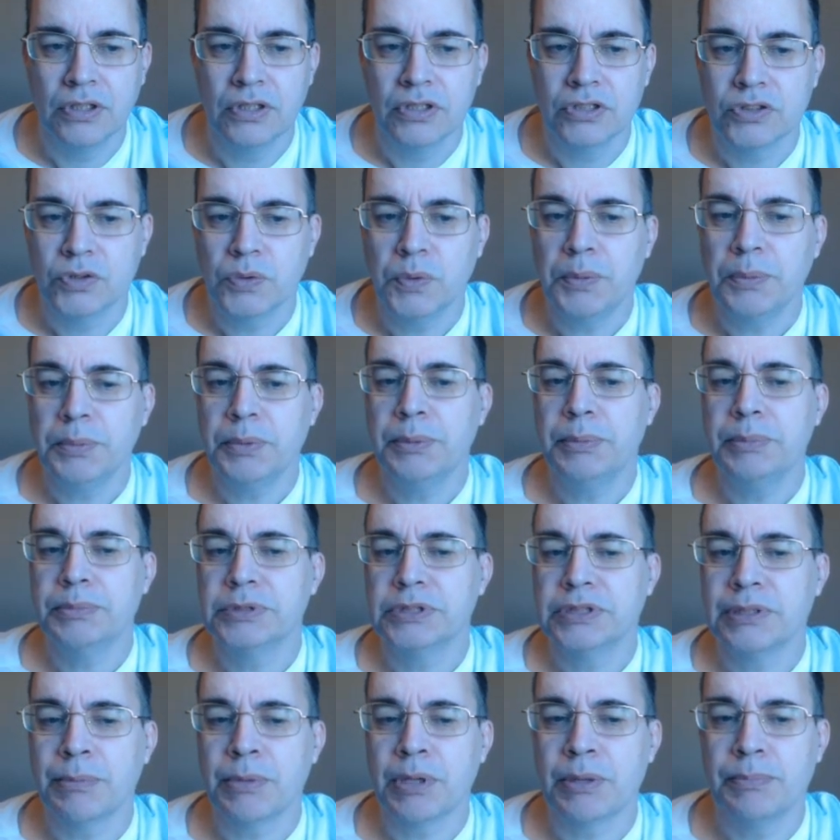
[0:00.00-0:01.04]
So what were
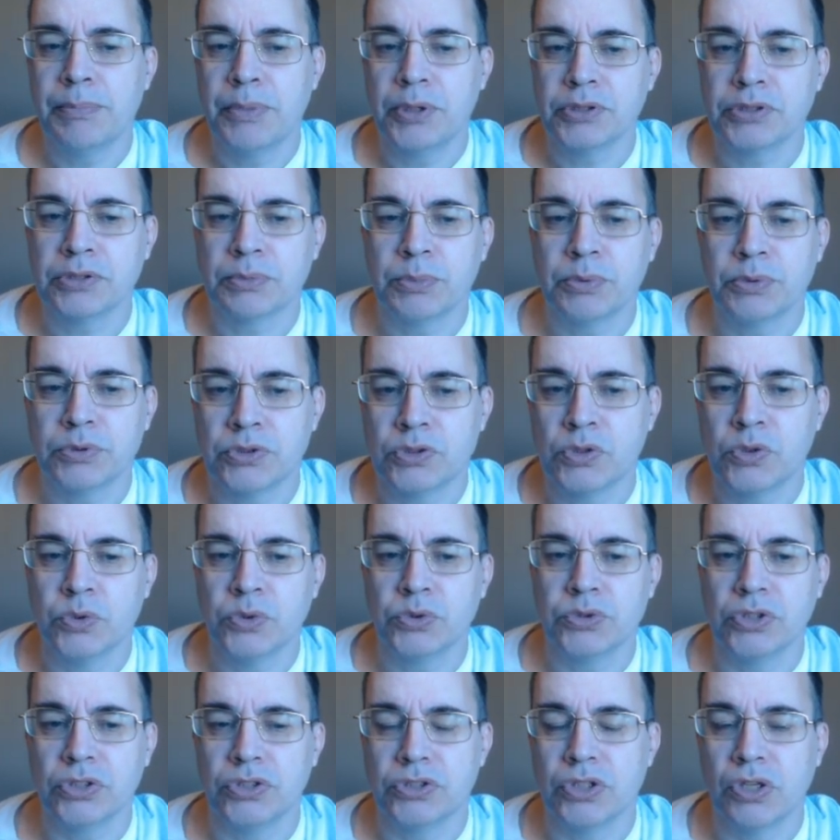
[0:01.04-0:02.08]
some of the possible
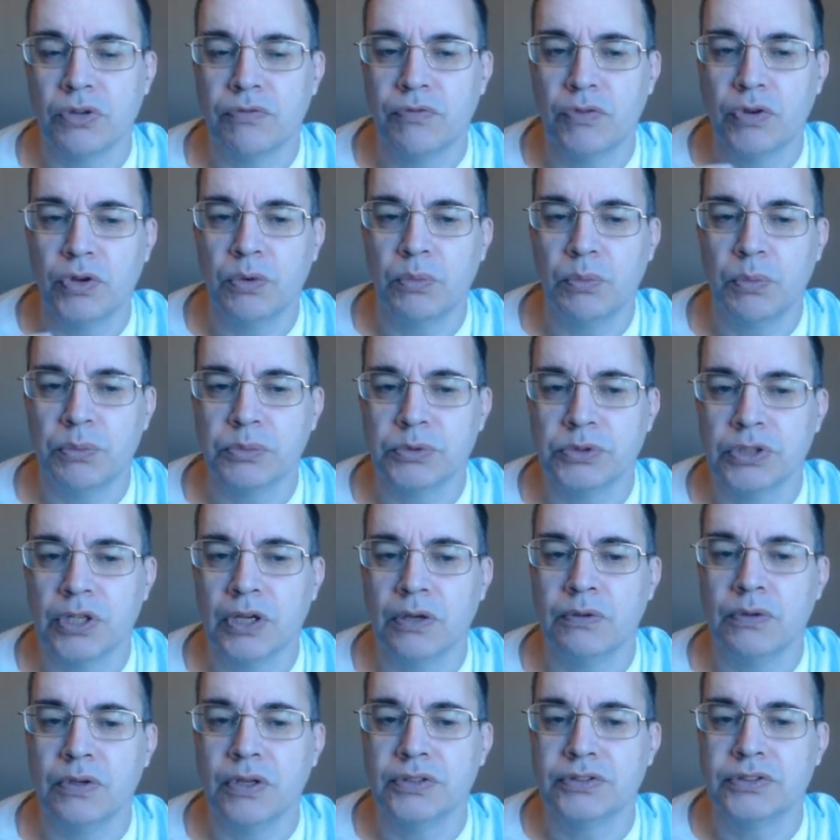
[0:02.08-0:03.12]
sources for what's
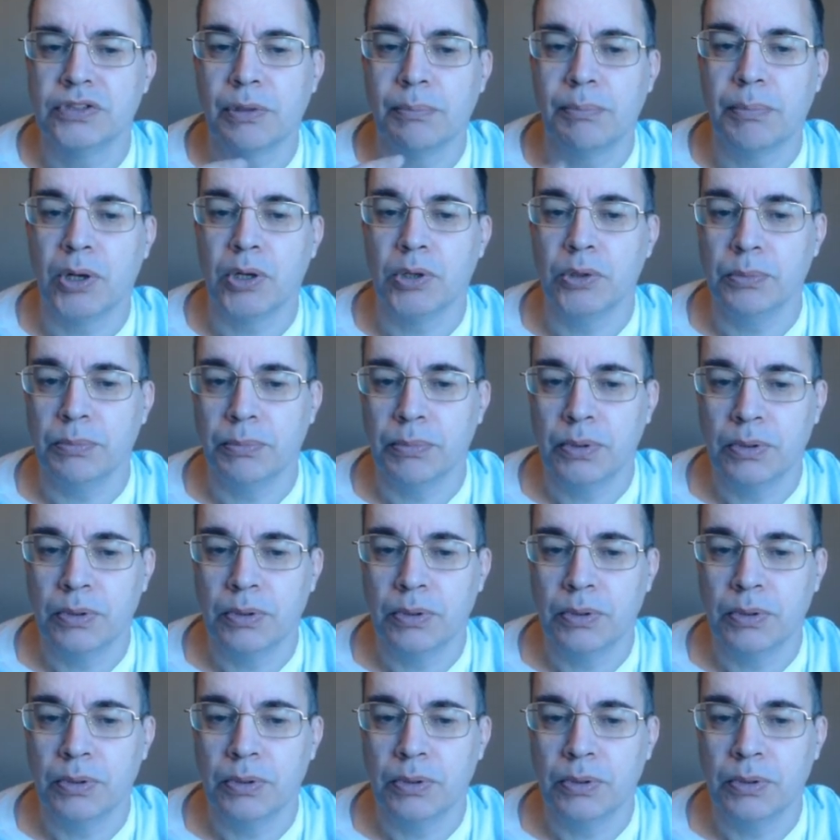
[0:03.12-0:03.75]
known as the bloop?